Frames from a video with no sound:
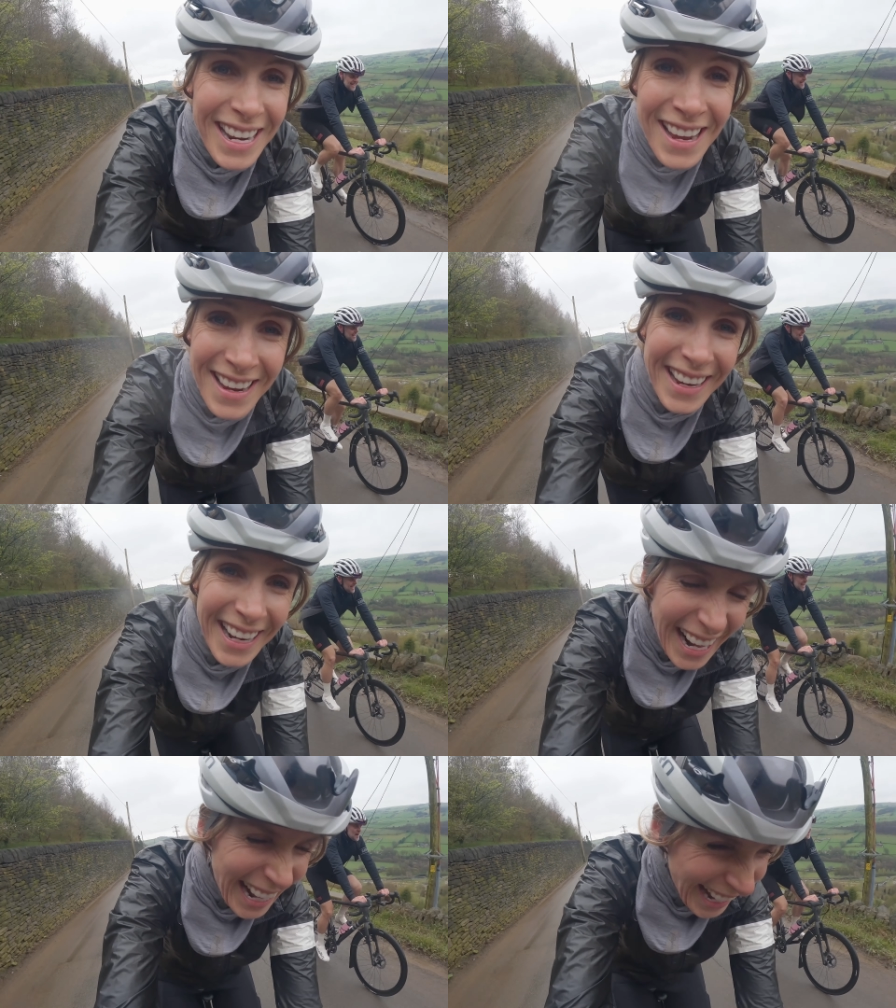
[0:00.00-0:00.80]
An
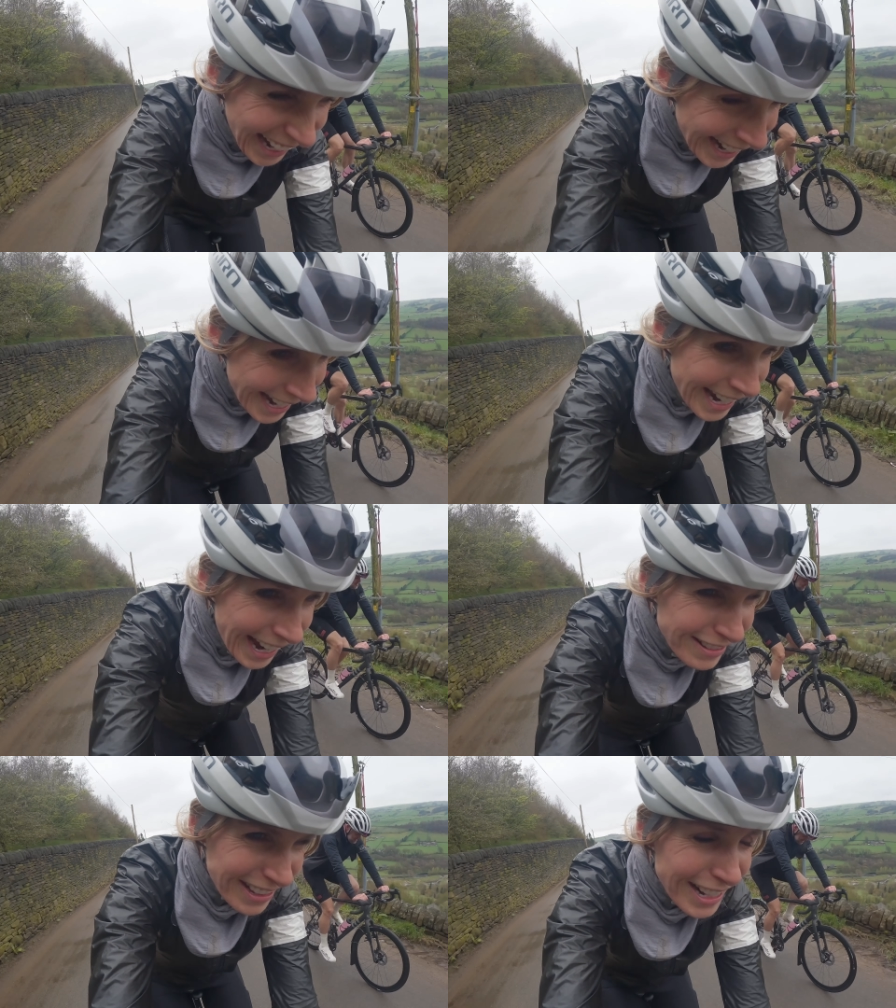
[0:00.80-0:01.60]
hour and a
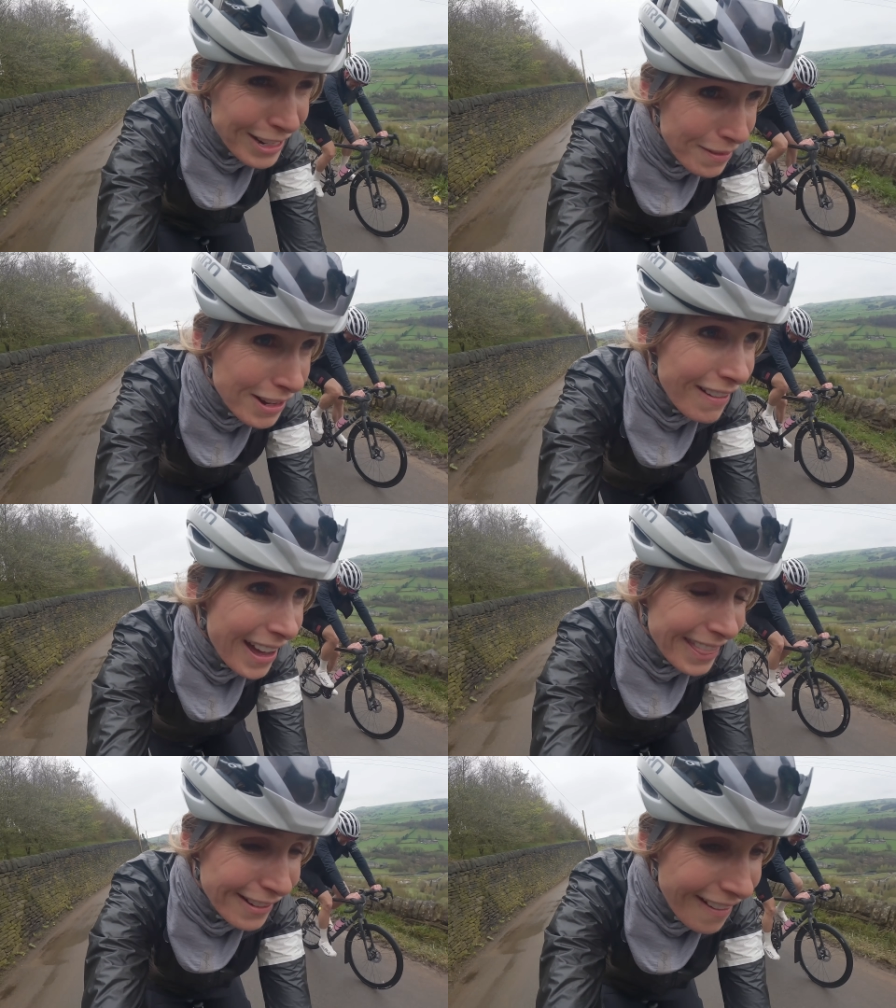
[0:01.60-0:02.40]
half. I was like, I don't
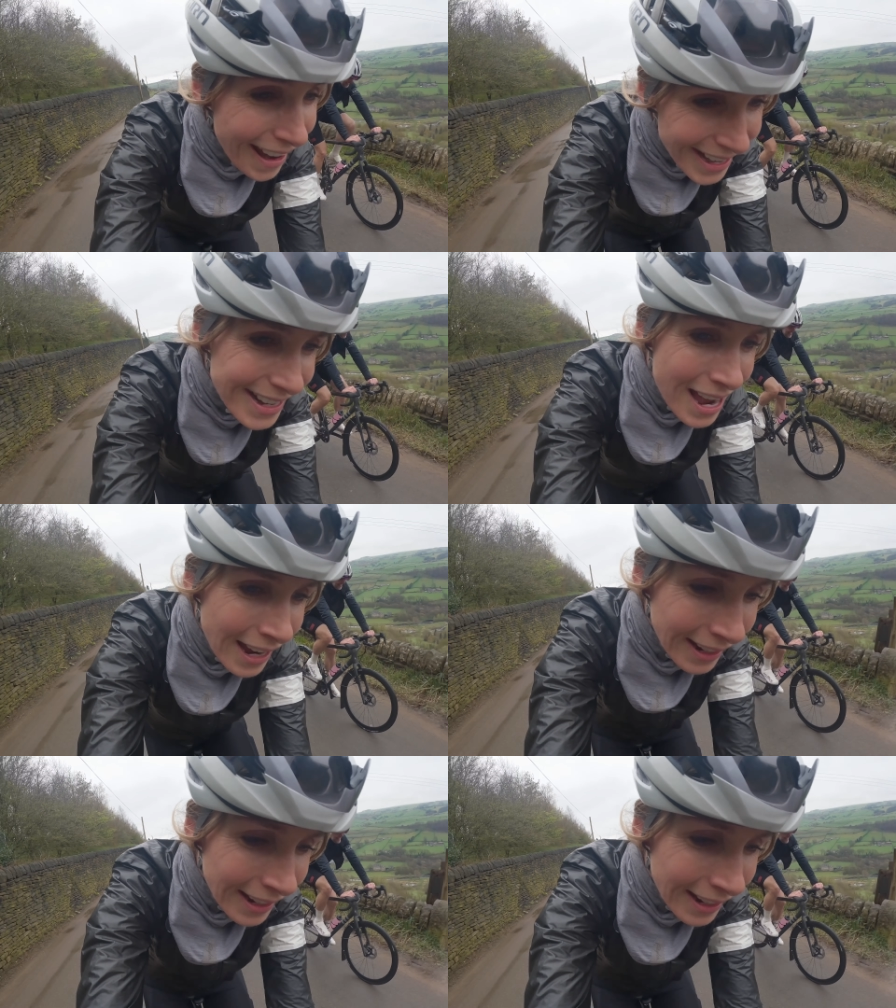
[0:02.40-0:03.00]
want to ride in the